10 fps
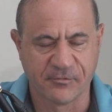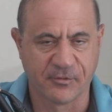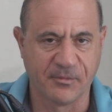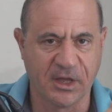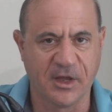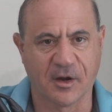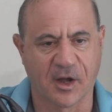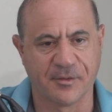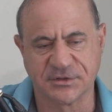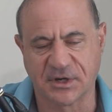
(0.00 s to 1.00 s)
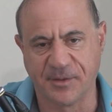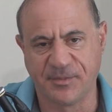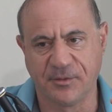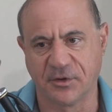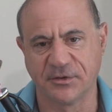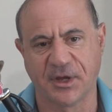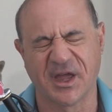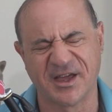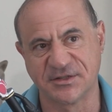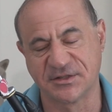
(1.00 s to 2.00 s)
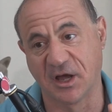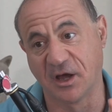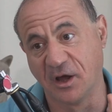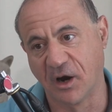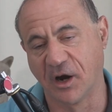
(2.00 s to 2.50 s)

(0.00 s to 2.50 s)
For me, I was an I P multicast uh,